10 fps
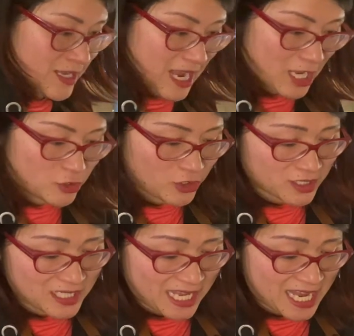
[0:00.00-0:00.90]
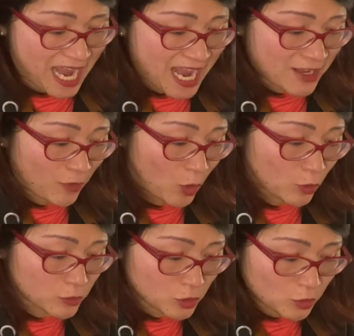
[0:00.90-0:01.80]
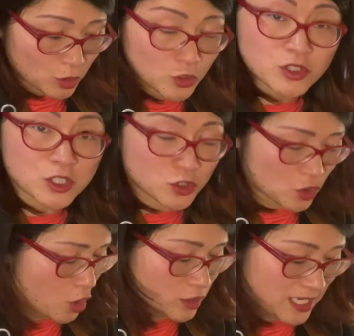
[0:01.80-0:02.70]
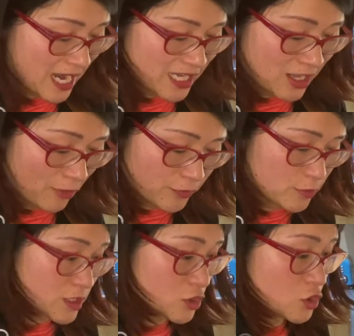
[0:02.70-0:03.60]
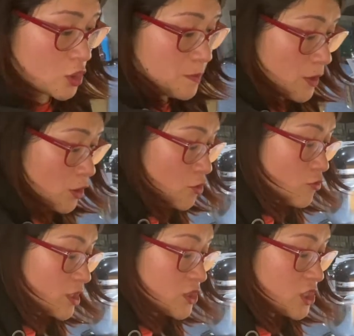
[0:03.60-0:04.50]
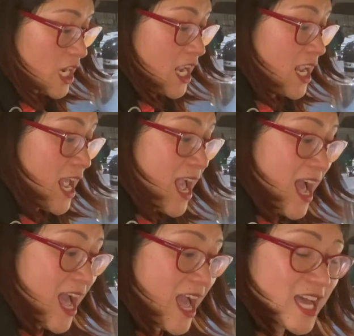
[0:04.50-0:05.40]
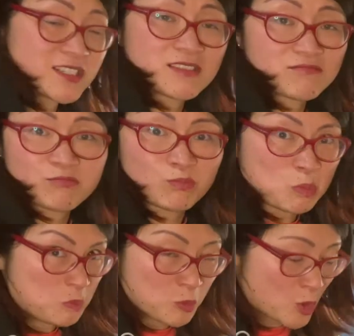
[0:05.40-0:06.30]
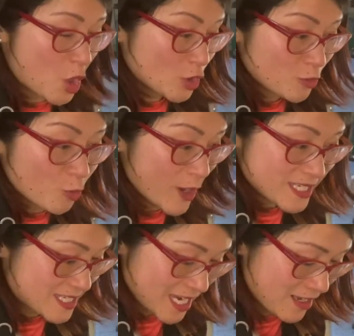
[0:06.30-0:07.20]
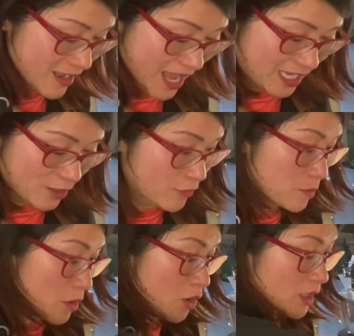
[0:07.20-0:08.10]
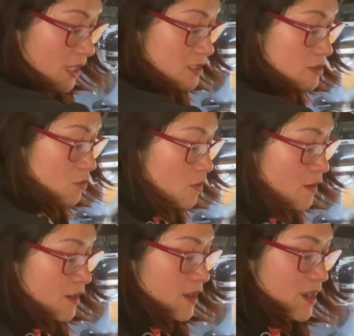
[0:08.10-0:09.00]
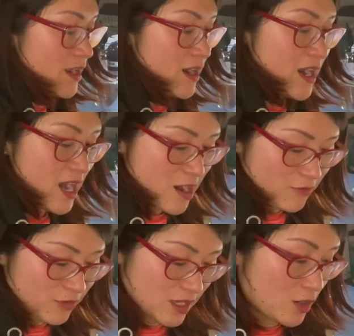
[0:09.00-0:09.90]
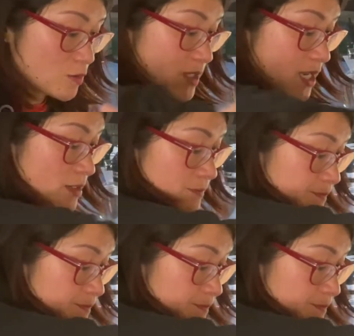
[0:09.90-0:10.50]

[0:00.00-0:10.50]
As you can see I have also used the stalks. I love those, it's super crunchy and we're not wasting any of the broccoli so everything goes in.